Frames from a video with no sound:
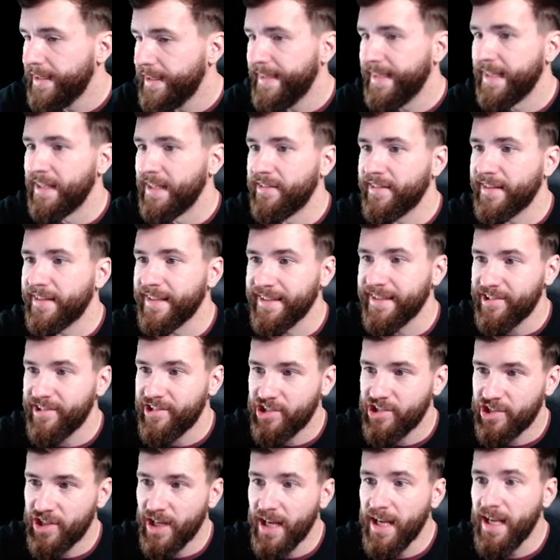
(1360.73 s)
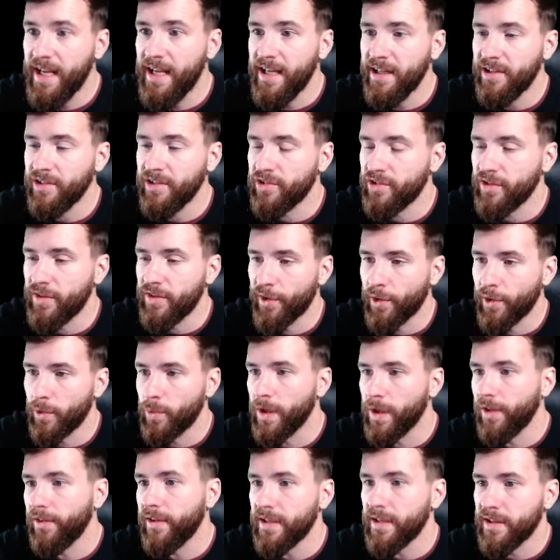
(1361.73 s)
it's going to change their
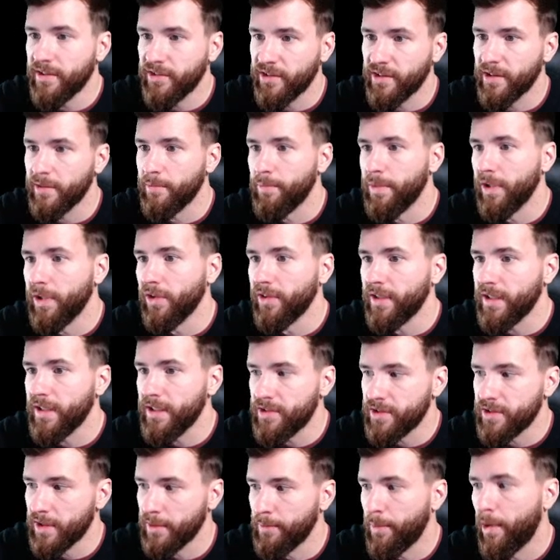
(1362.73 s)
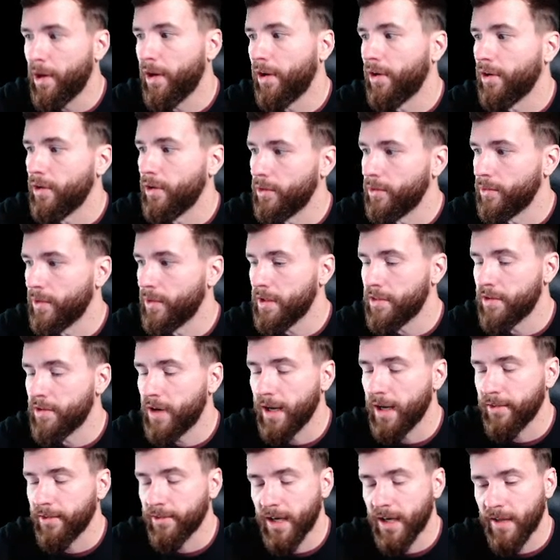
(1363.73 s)
willingness and ability to borrow, right? They're
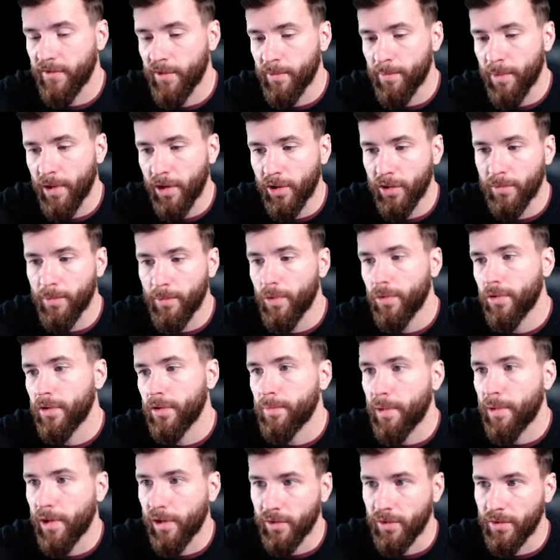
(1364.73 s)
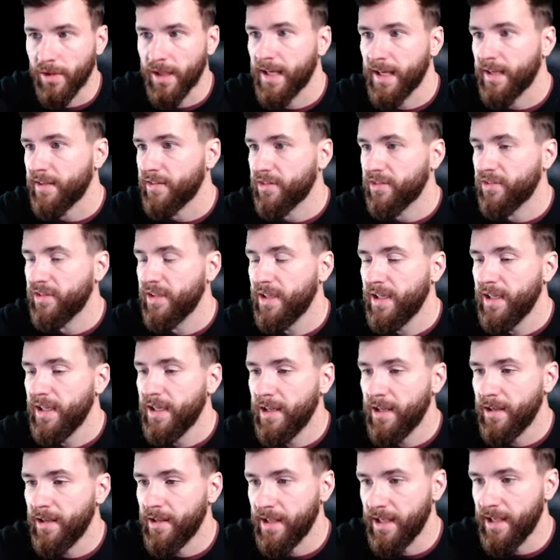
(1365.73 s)
either going to have to borrow more or borrow less
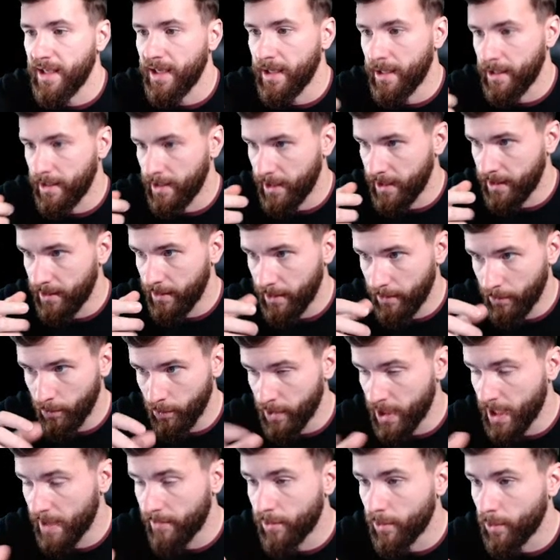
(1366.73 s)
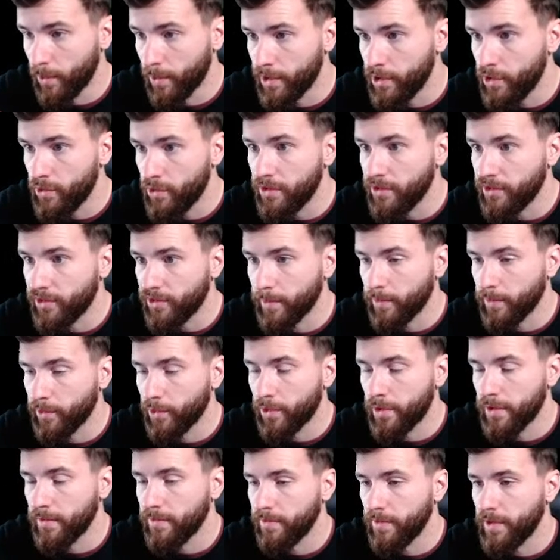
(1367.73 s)
in whenever we're using some
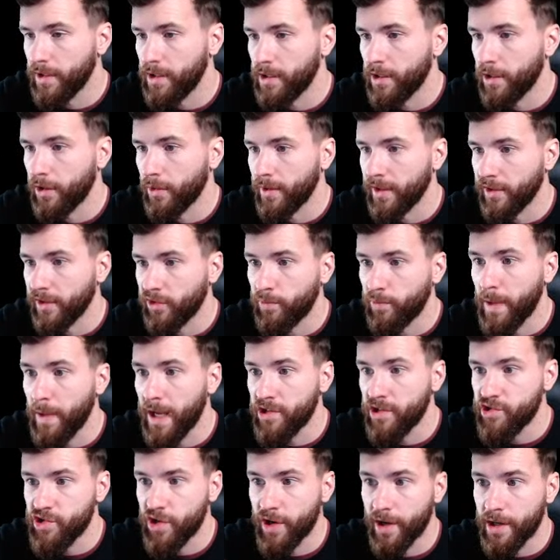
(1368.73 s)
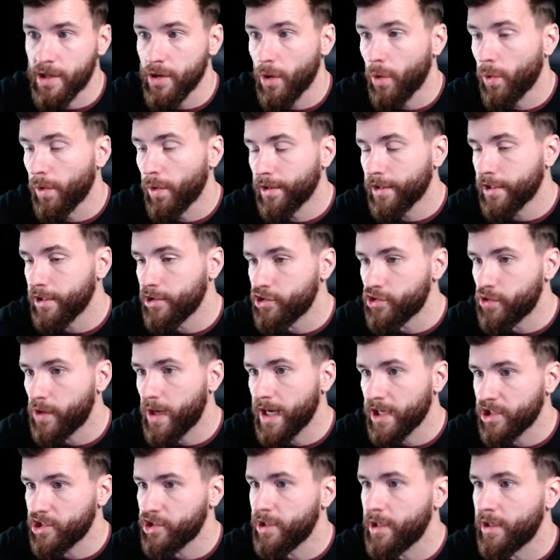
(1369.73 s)
sort of expansionary or
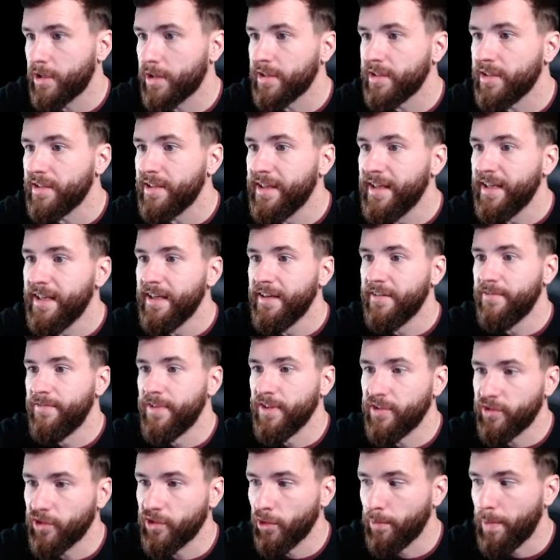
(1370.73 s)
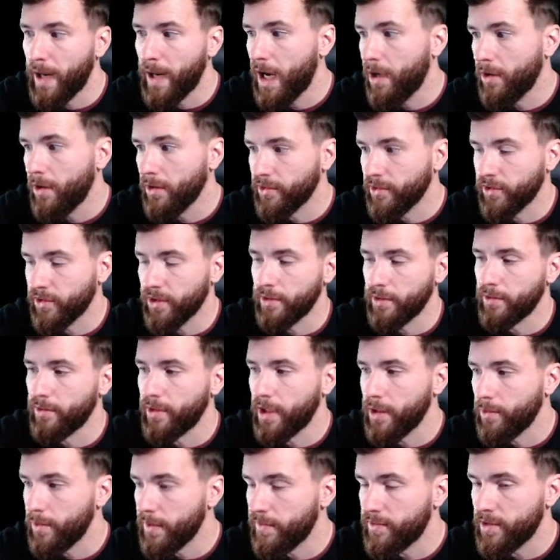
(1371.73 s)
contractionary fiscal policy,
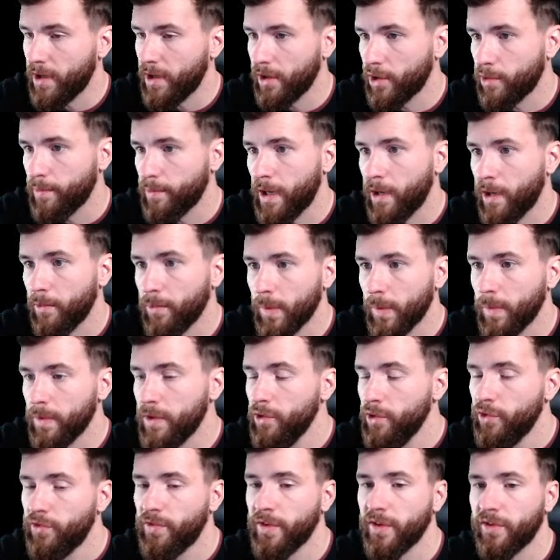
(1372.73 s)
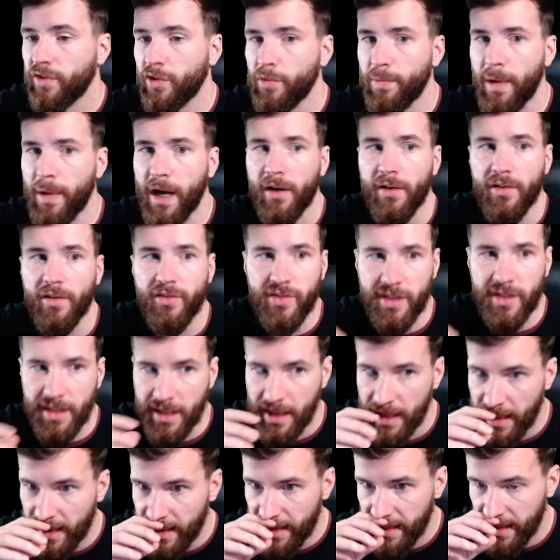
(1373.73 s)
right? We've talked about when we use fiscal policy,
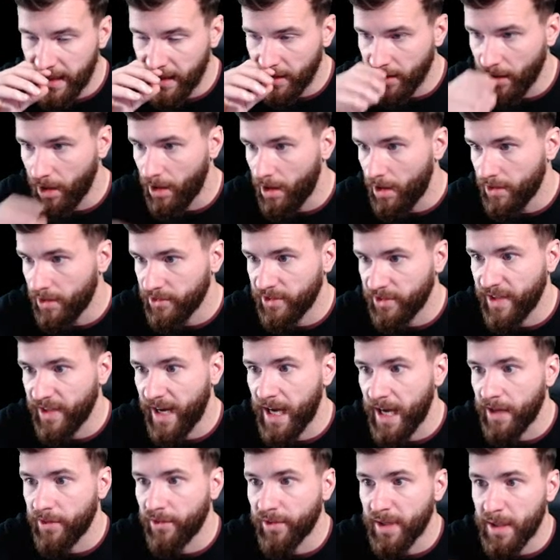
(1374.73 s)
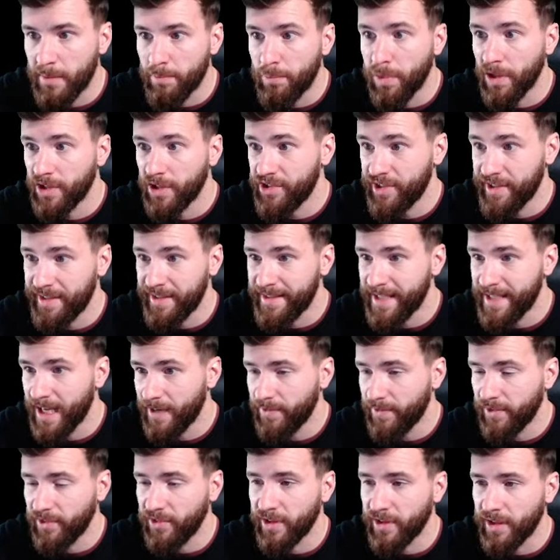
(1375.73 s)
it causes either a budget
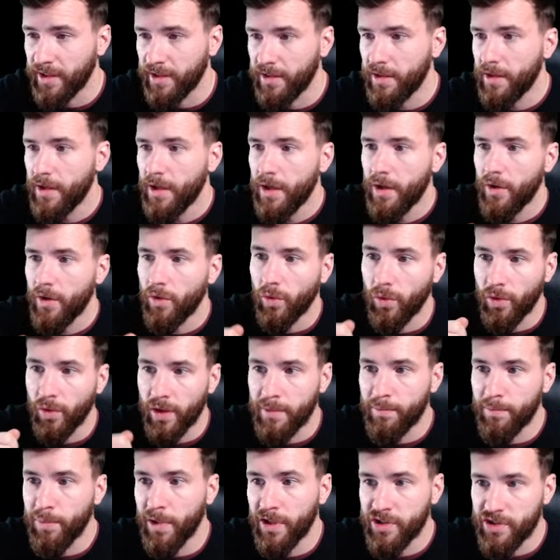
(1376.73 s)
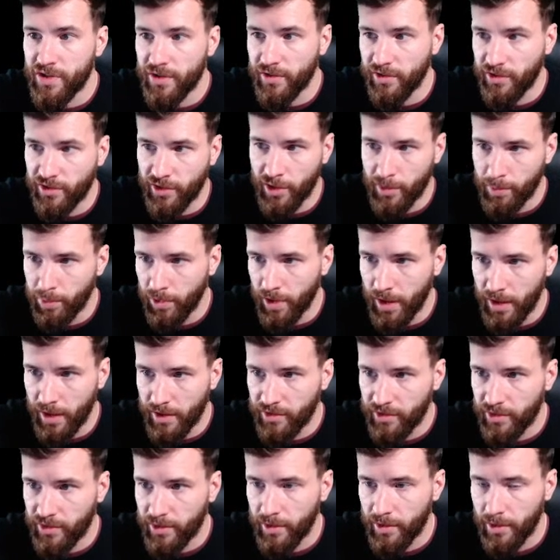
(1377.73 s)
deficit or a budget
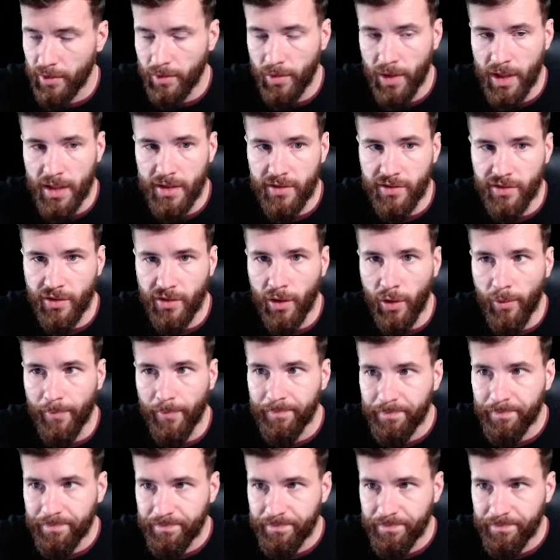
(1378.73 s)
surplus, right? So